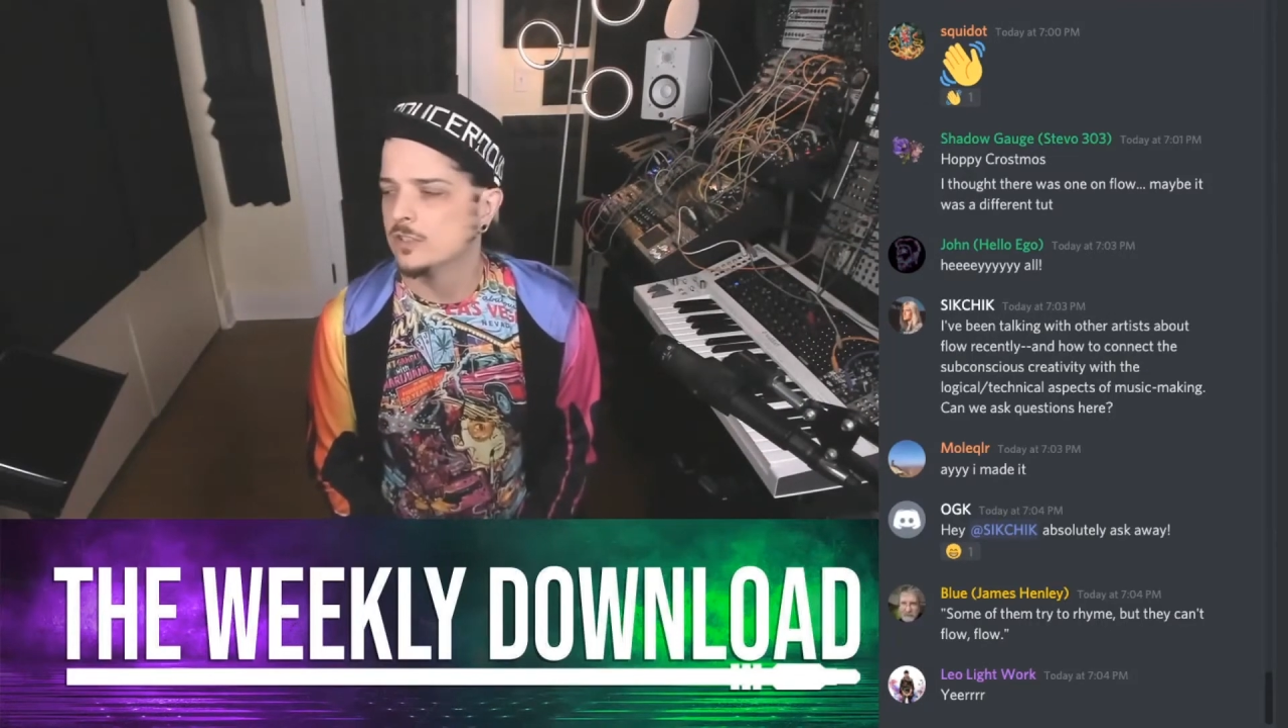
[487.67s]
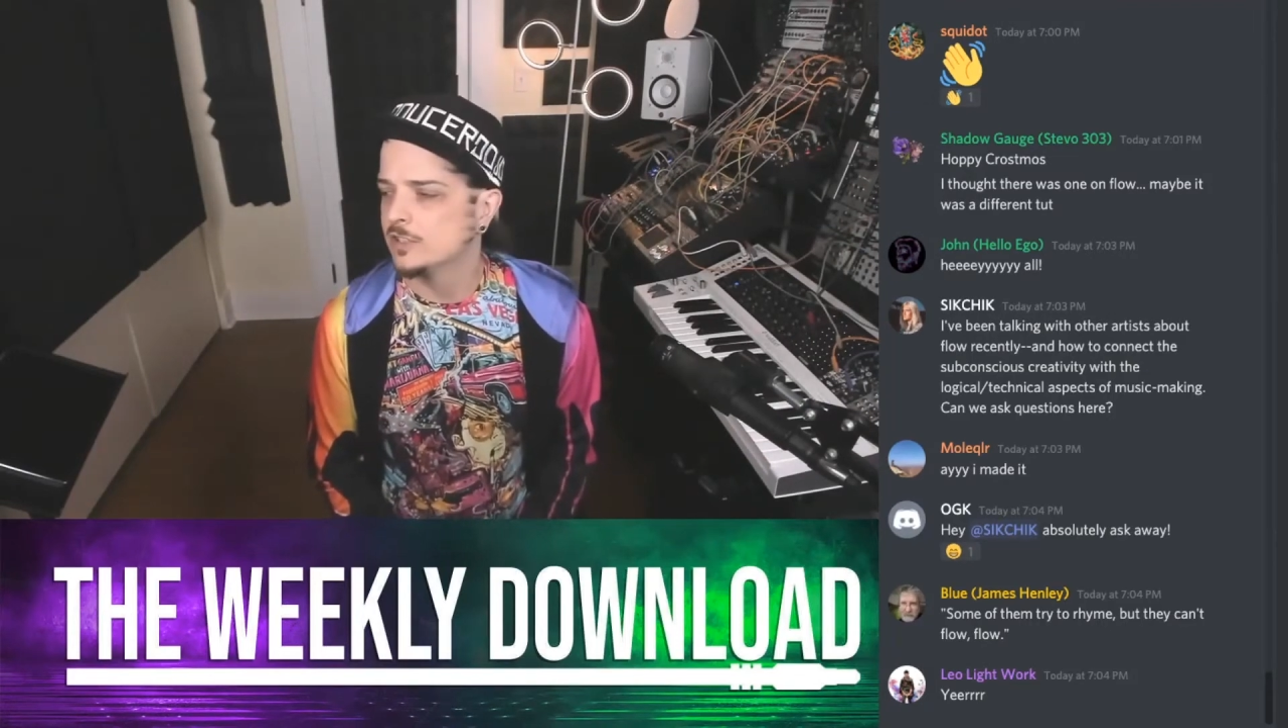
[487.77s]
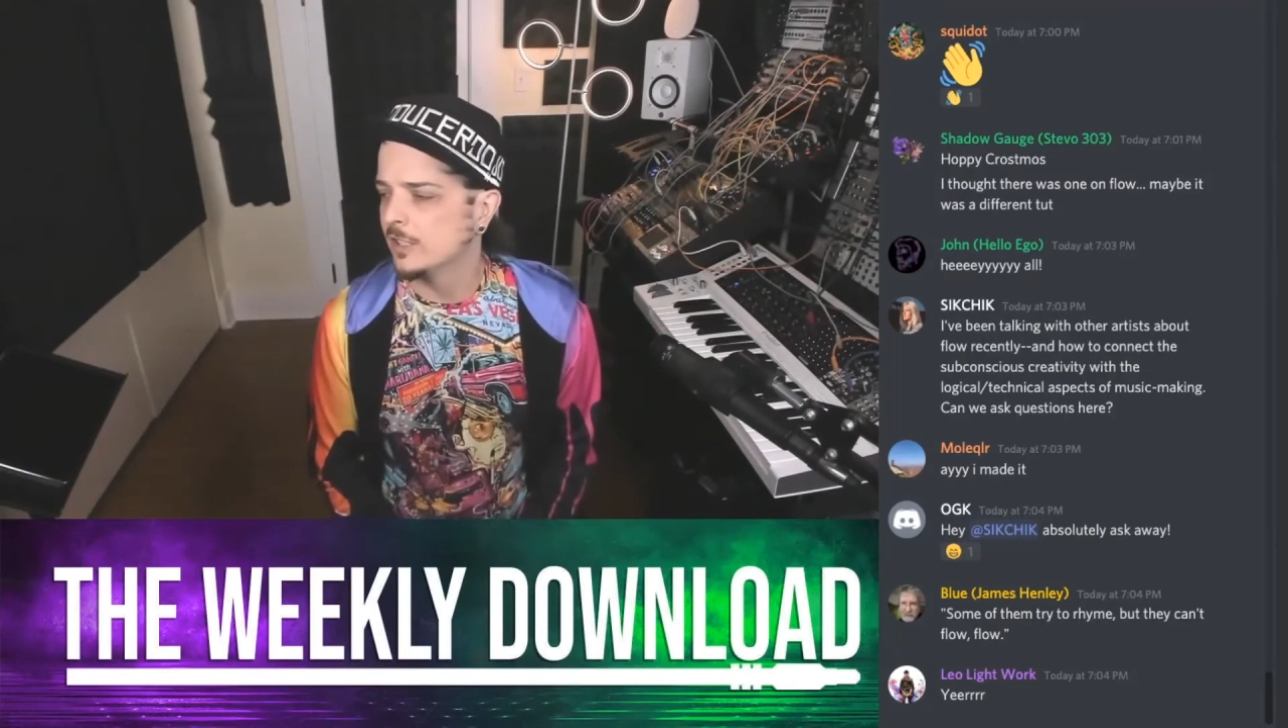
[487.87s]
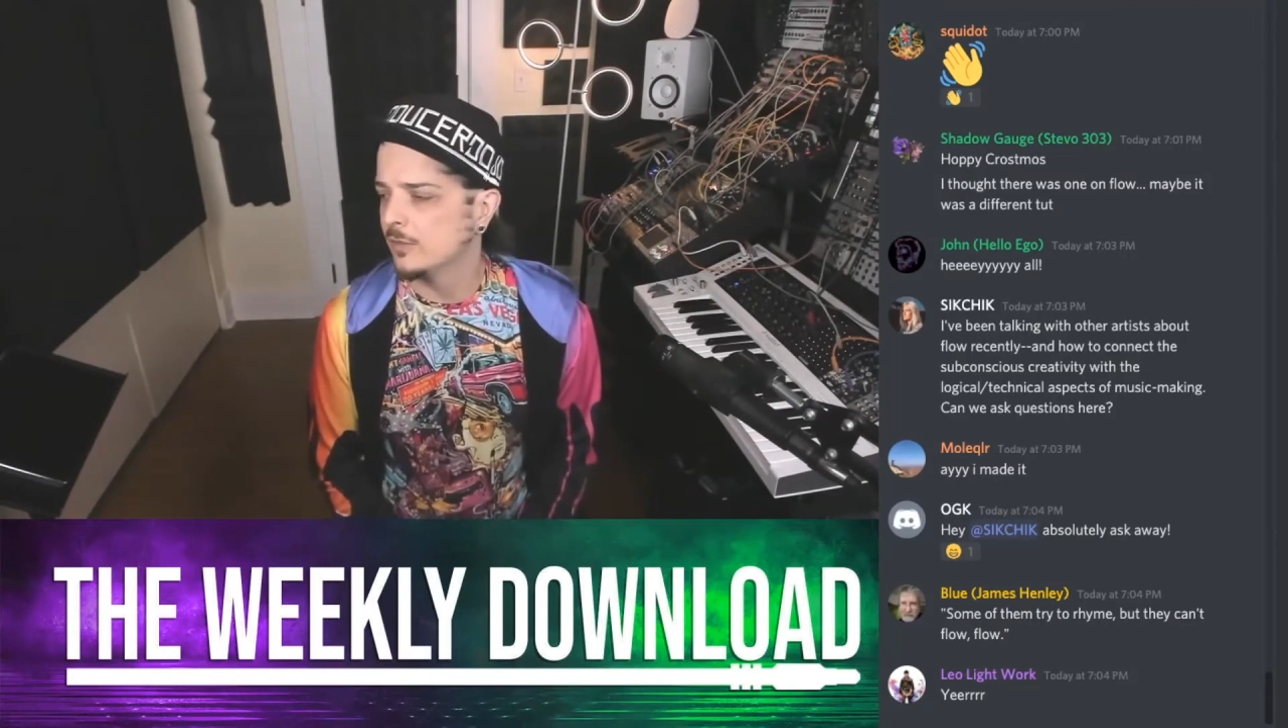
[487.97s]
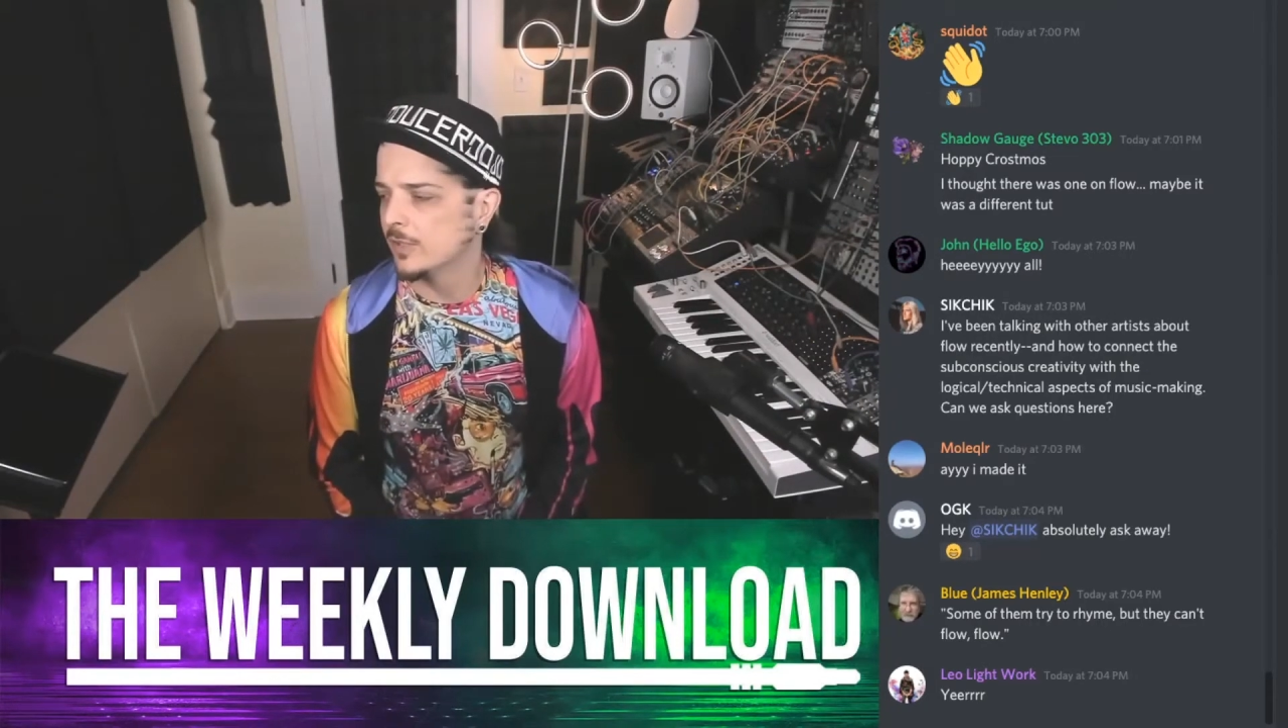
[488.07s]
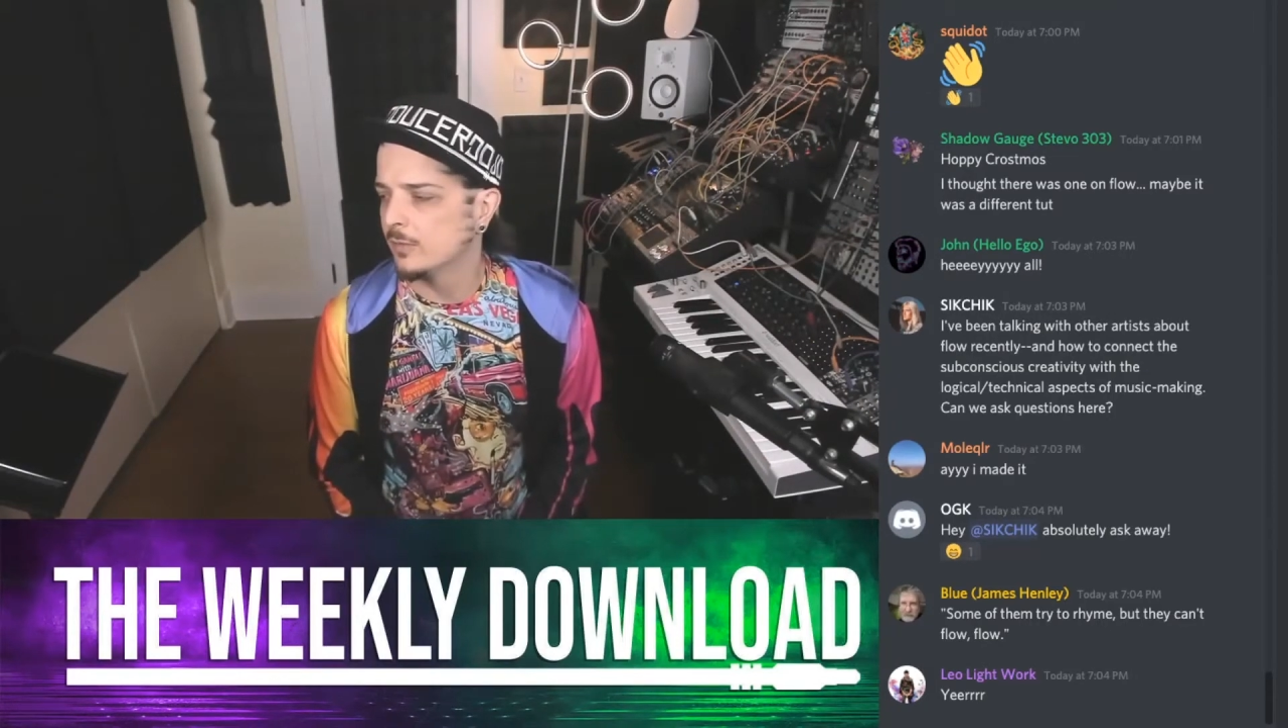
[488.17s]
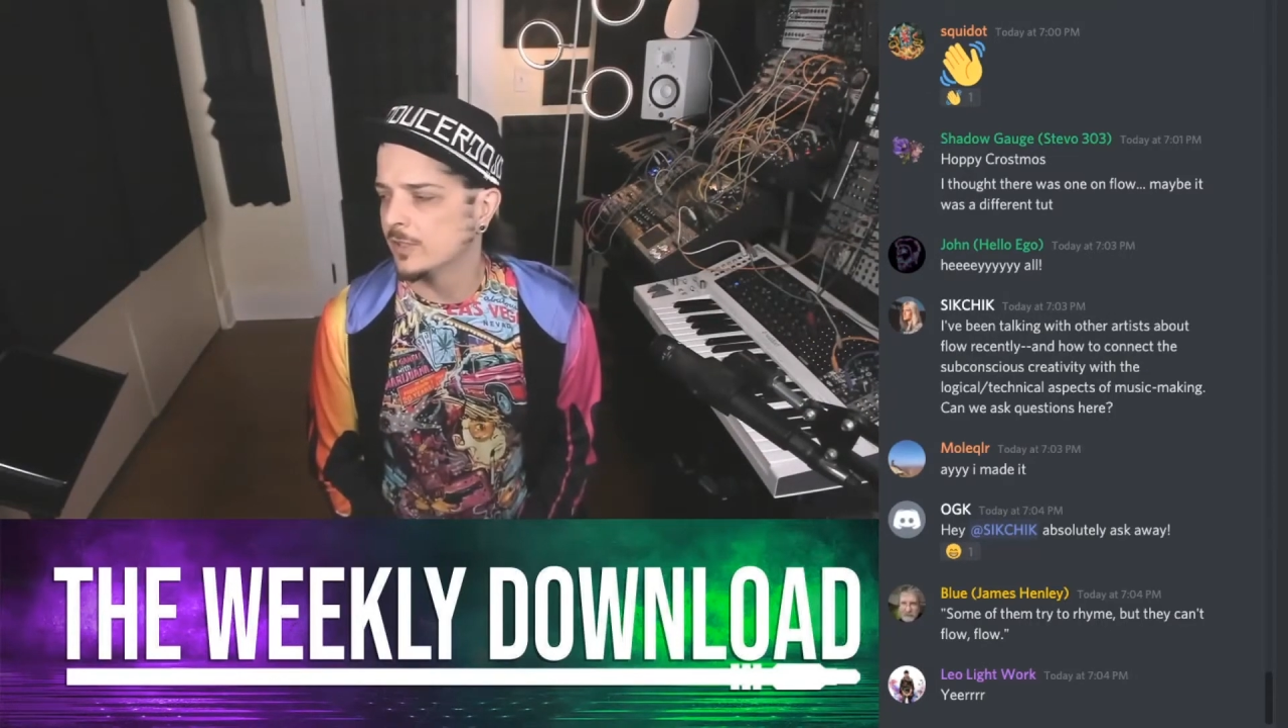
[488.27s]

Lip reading: generally,